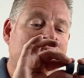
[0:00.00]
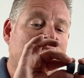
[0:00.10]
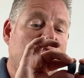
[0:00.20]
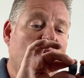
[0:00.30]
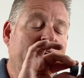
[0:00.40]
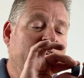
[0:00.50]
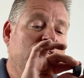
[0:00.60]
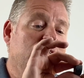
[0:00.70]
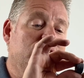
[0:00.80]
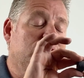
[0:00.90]
is trying
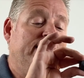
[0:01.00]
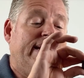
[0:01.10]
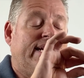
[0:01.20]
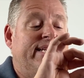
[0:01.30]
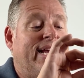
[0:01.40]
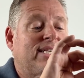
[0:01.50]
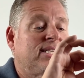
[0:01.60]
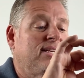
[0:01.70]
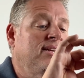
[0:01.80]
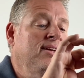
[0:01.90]
to just get
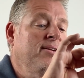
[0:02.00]
connected,